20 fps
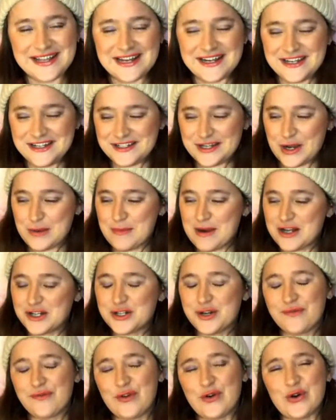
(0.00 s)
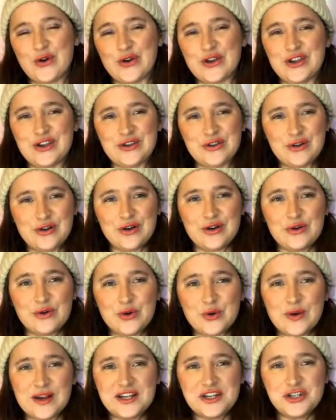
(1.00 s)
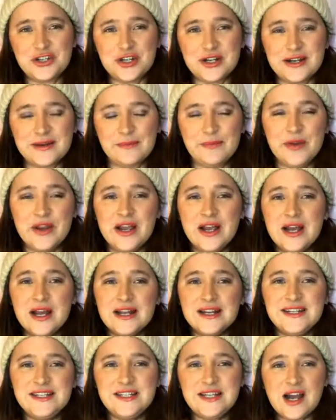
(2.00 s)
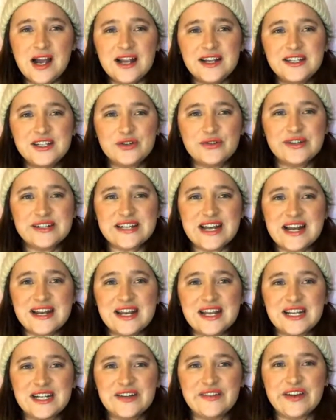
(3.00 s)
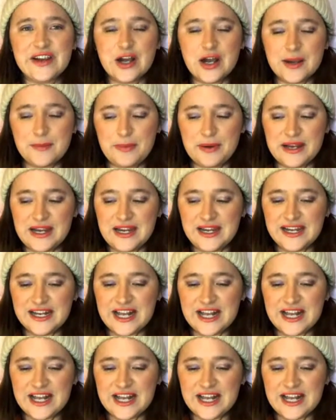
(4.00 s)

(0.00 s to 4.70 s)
Thank you so much for your question. Diza is our next VIP.